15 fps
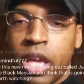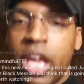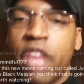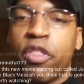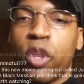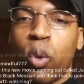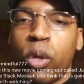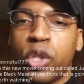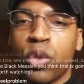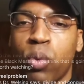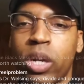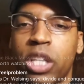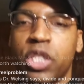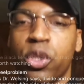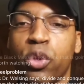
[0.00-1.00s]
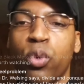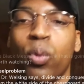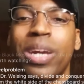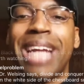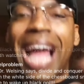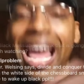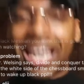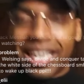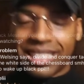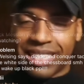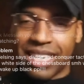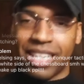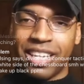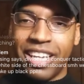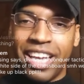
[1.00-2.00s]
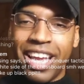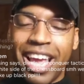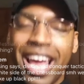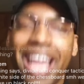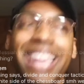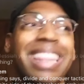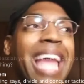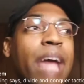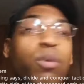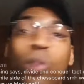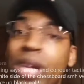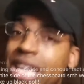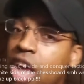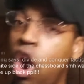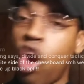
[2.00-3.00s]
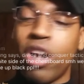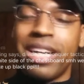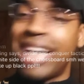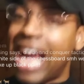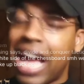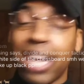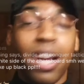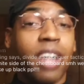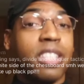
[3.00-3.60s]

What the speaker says: They're going to run into the reality that we are not